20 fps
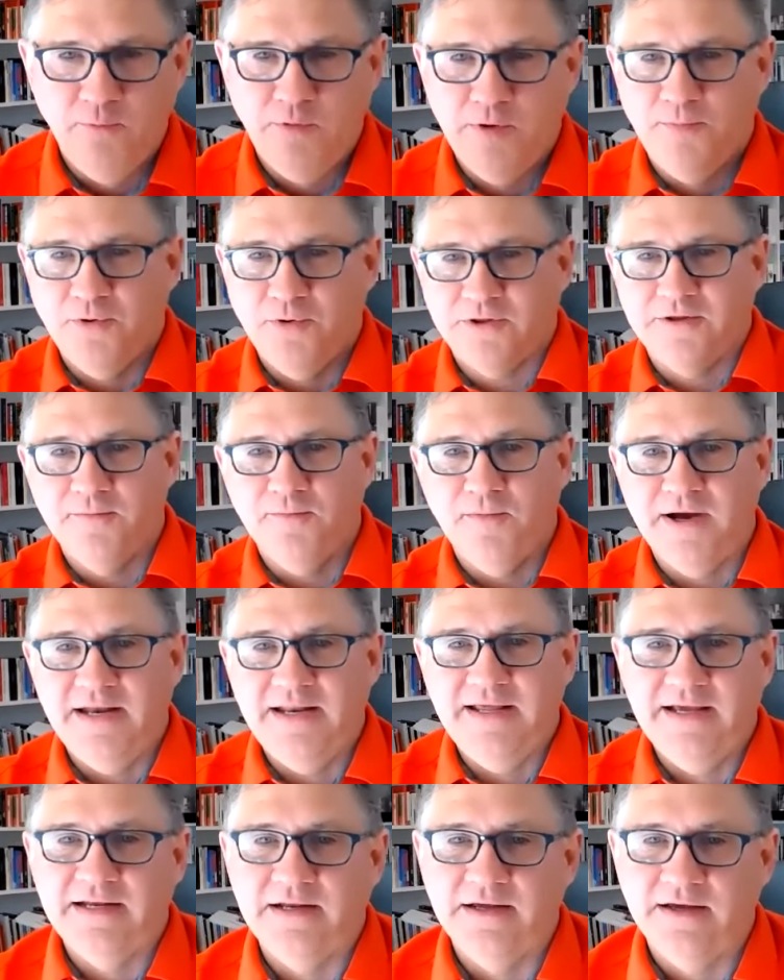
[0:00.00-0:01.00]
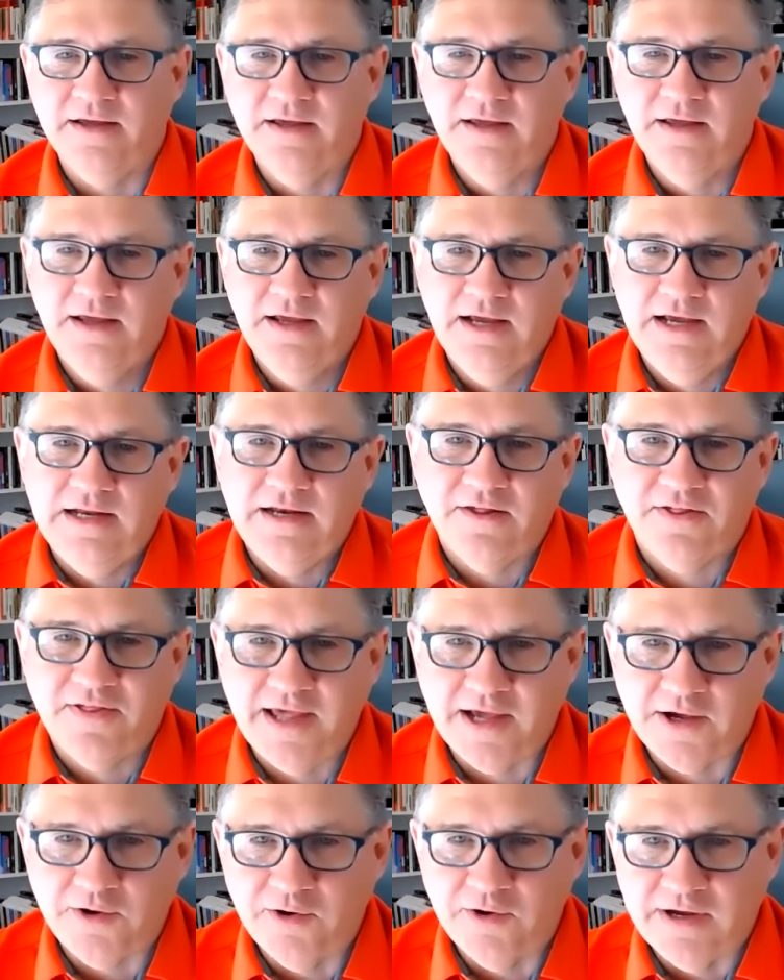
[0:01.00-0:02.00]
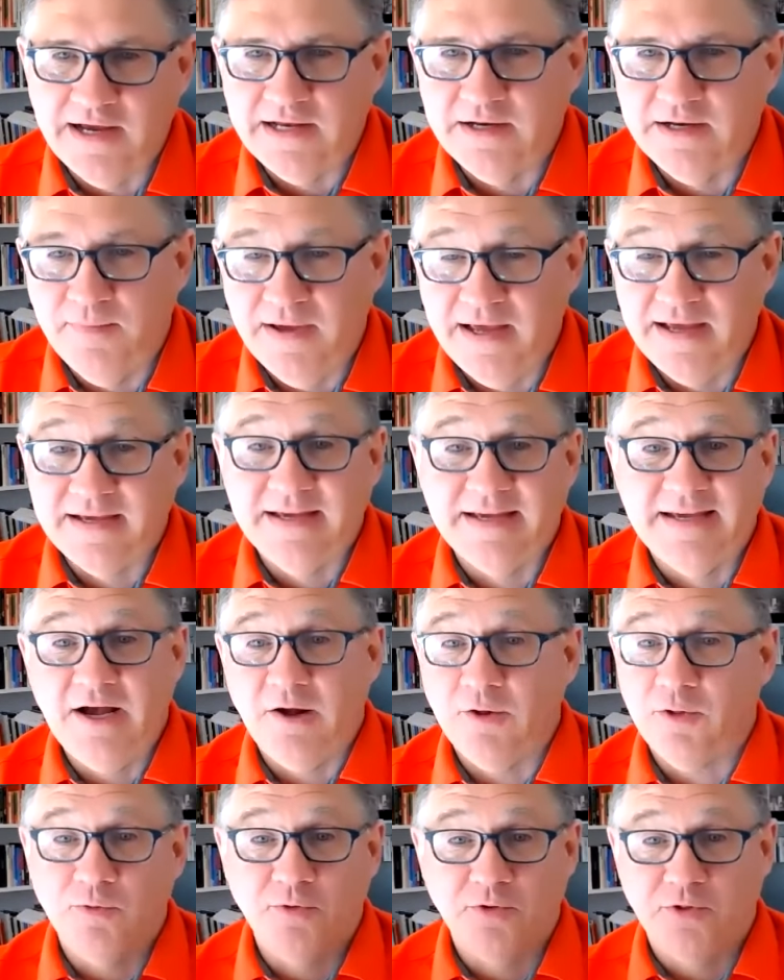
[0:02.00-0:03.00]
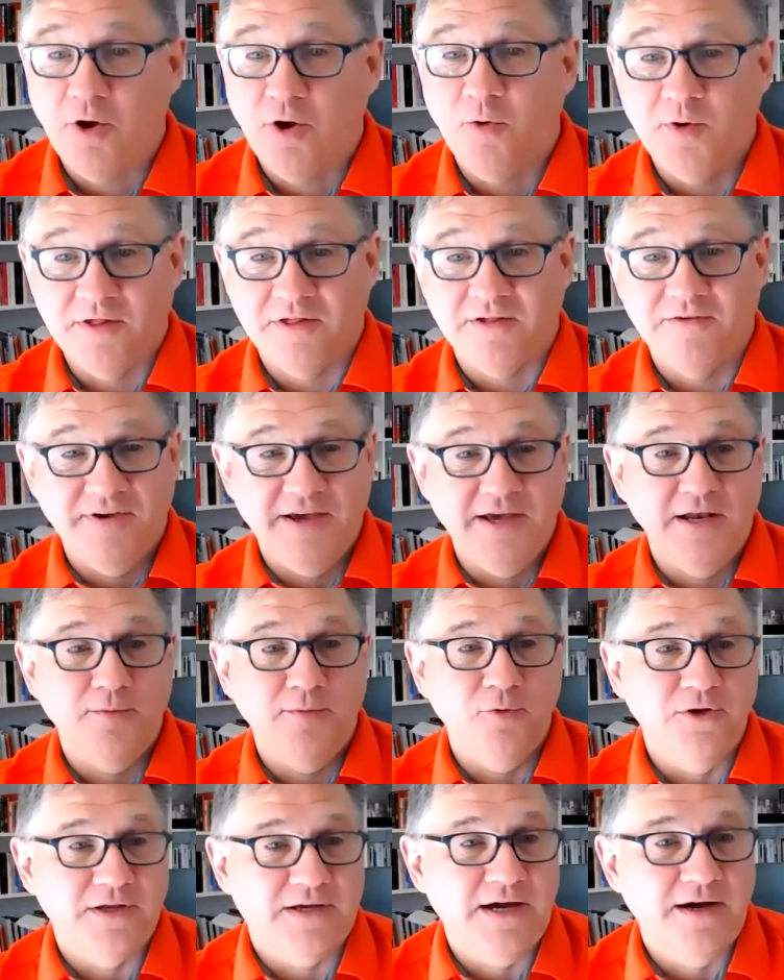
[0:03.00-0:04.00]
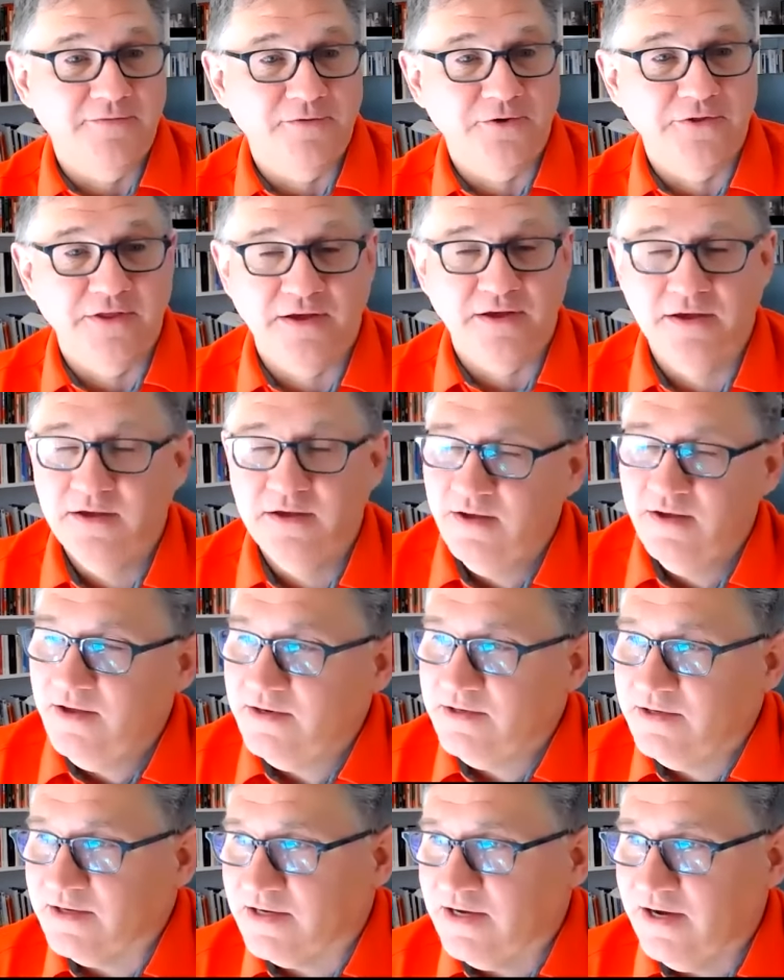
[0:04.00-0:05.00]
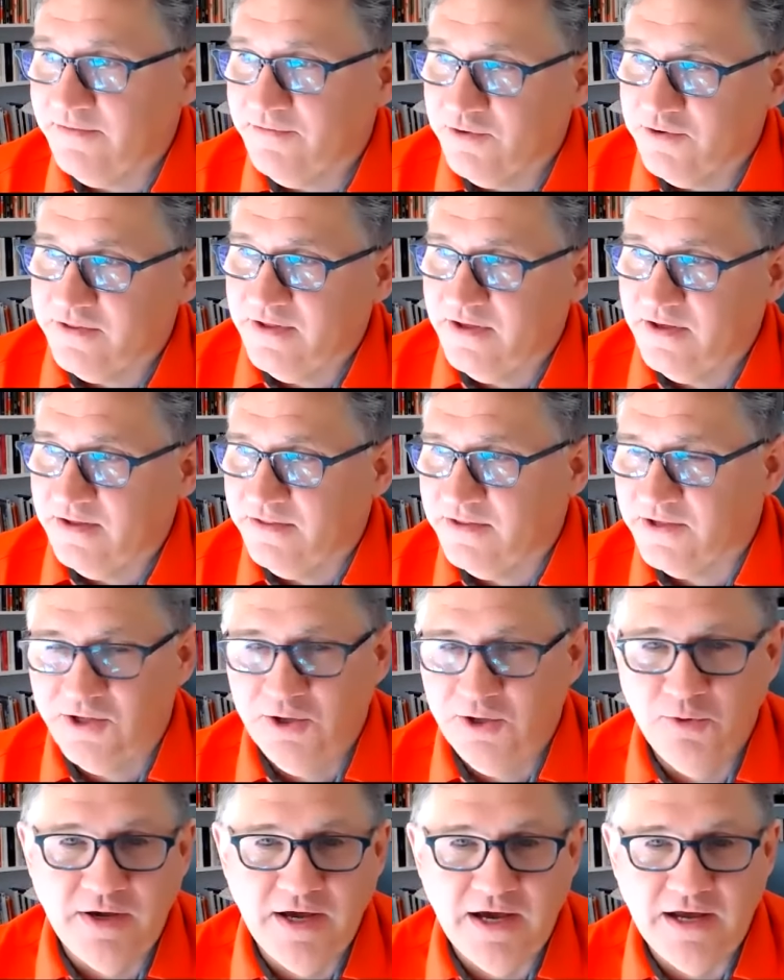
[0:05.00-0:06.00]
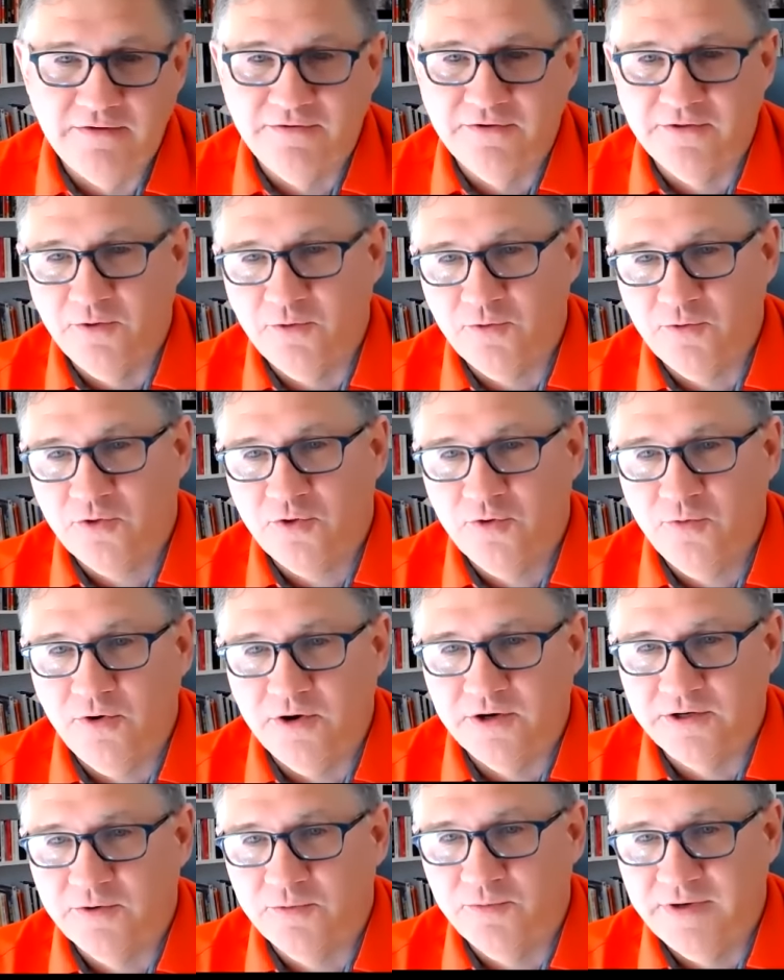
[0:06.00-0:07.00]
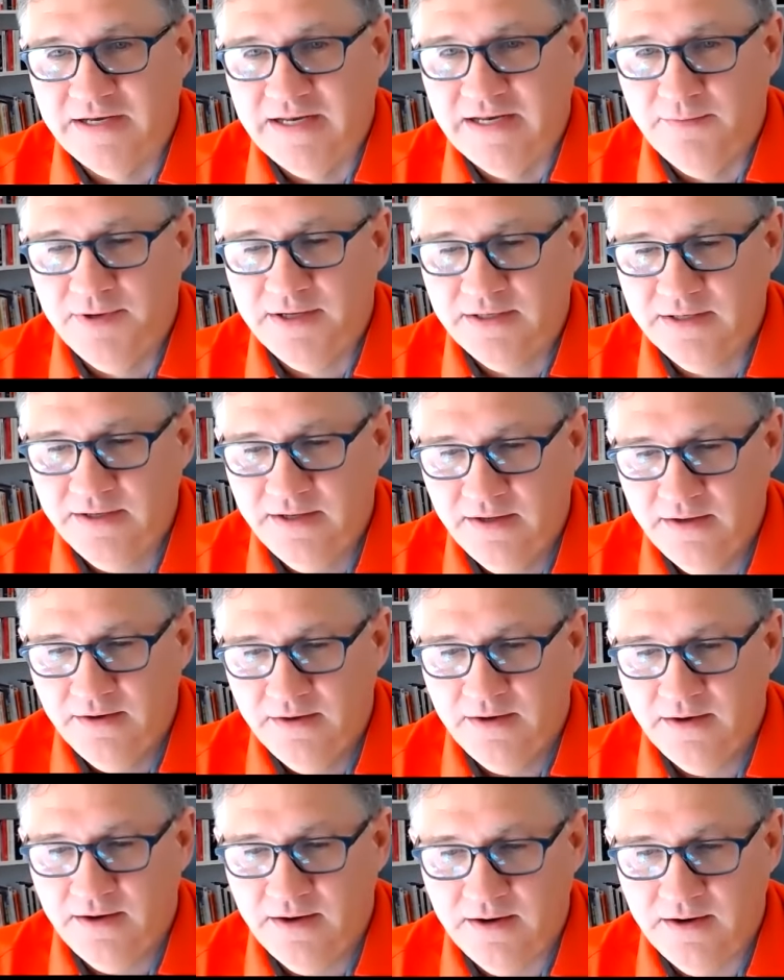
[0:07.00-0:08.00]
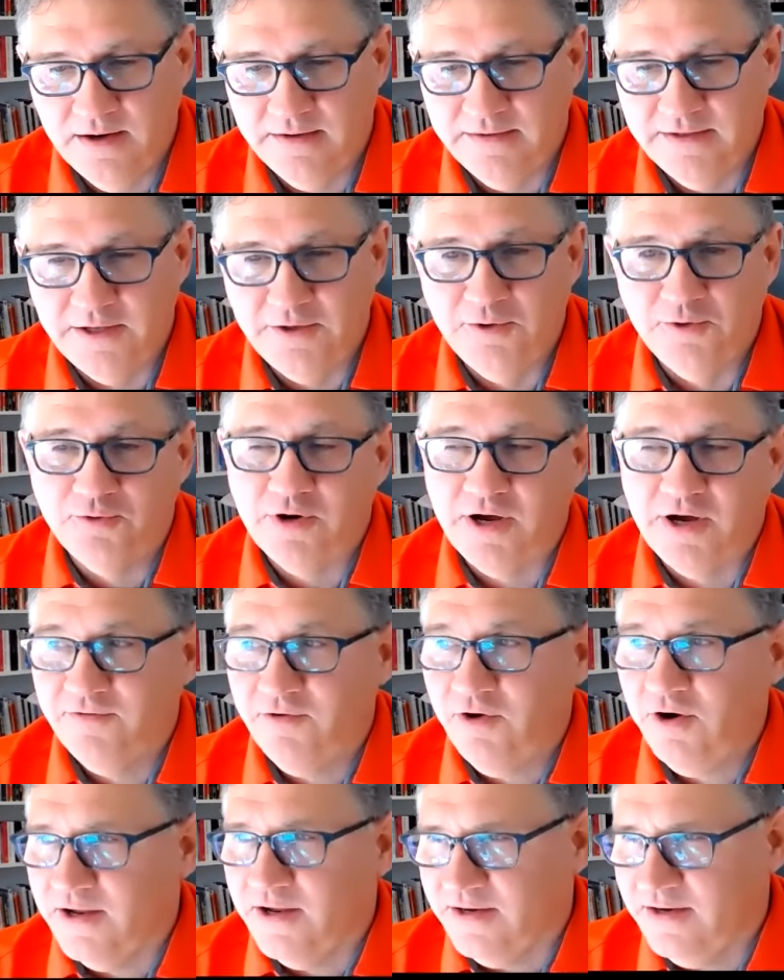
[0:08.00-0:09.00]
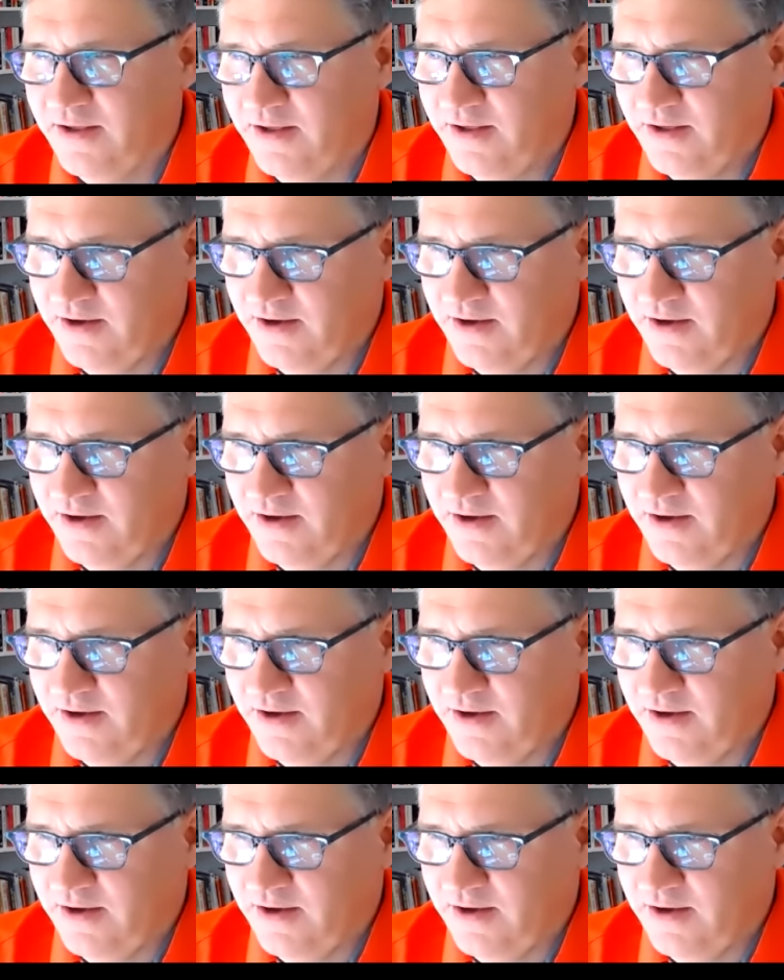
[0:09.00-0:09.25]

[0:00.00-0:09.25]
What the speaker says: We put the money in a segregated bank account, so it's always available to cover the QCAD for those who want to redeem it, and then you drive on.